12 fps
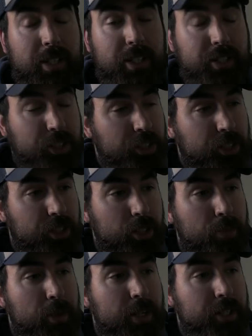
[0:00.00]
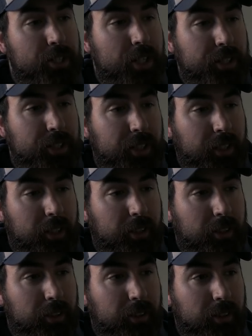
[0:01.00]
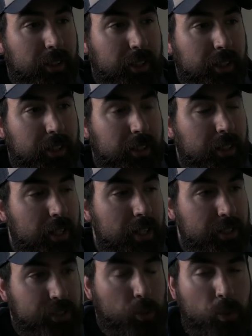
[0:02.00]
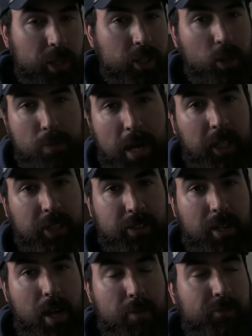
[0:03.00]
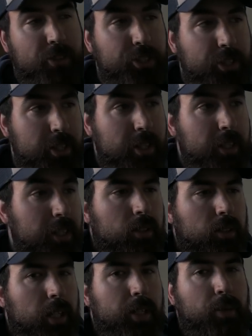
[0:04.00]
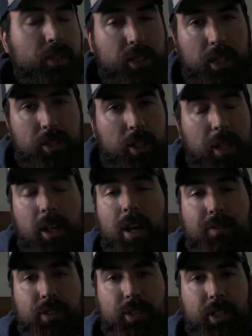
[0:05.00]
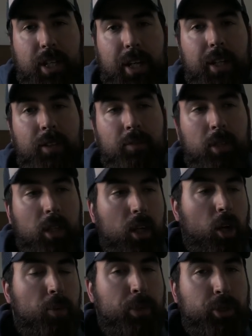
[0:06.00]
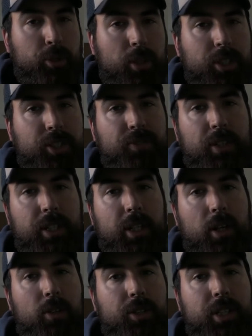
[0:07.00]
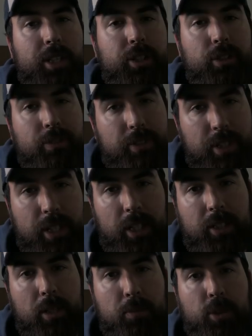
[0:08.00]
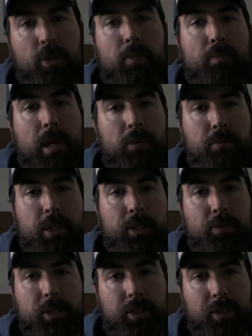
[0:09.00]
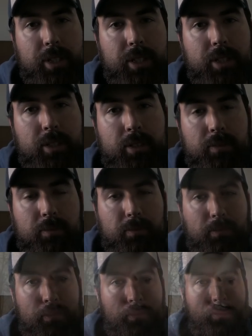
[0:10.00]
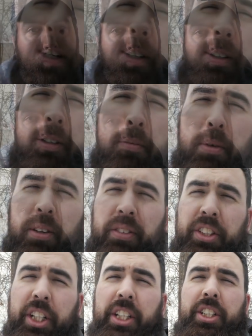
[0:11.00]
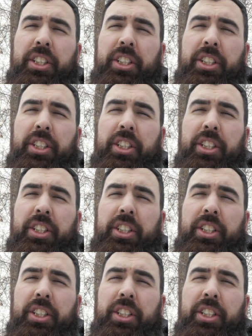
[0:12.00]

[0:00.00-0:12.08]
It is super interesting. Like it, it's a window back in time for sure. Anyways, that's all I got for today. Hope you enjoyed this video. Stay tuned for the next episode of Mountain Beast Mysteries. Bit of a change